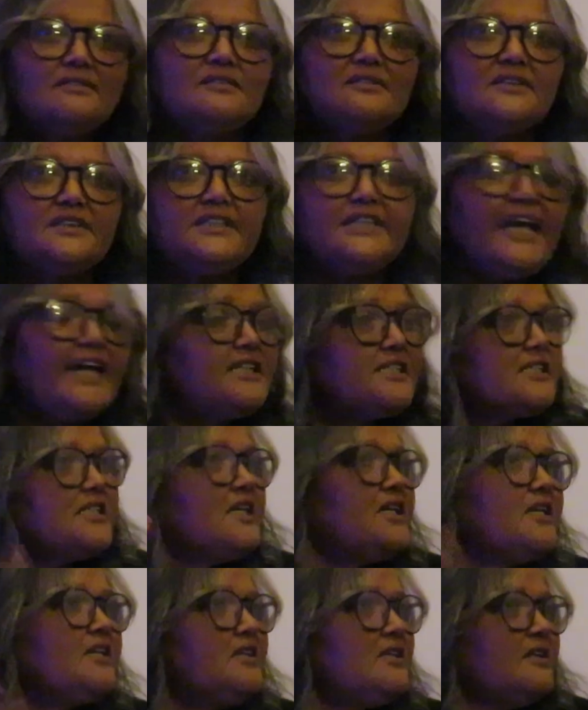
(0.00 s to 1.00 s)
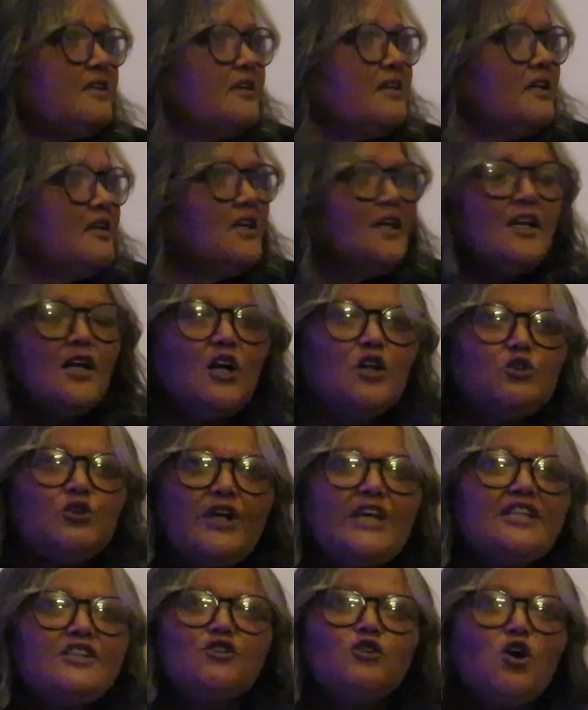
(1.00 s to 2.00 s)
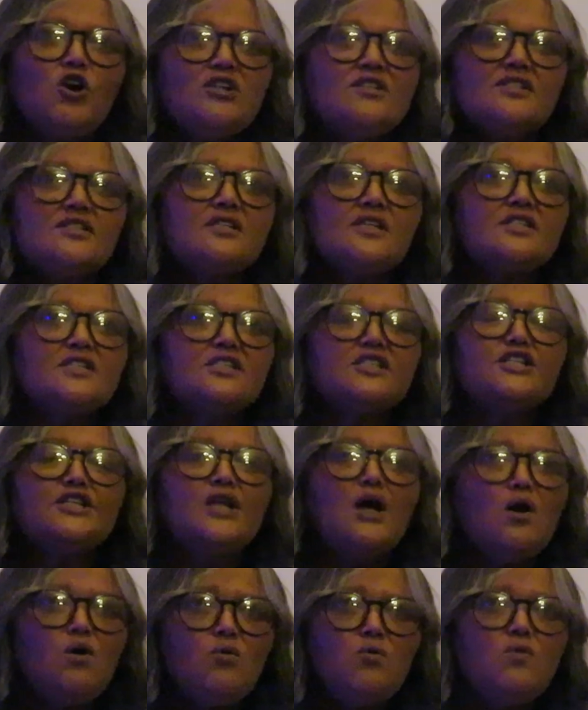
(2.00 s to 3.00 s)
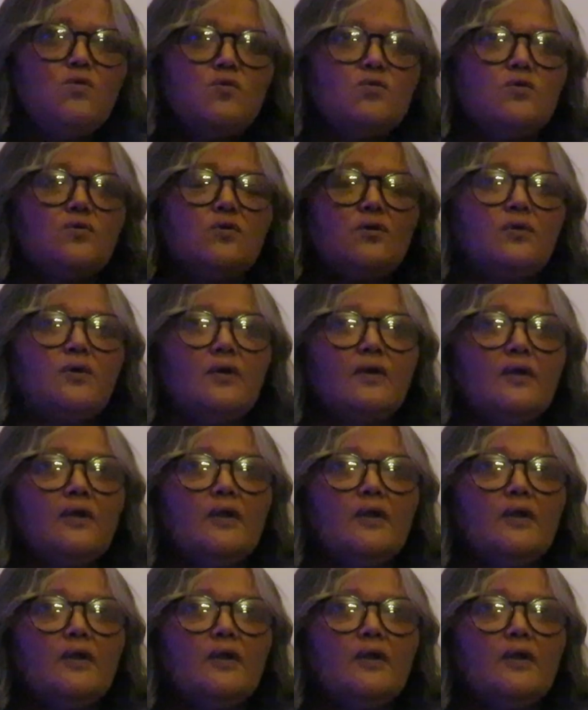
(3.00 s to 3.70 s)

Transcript: CIC. That nonsense, no.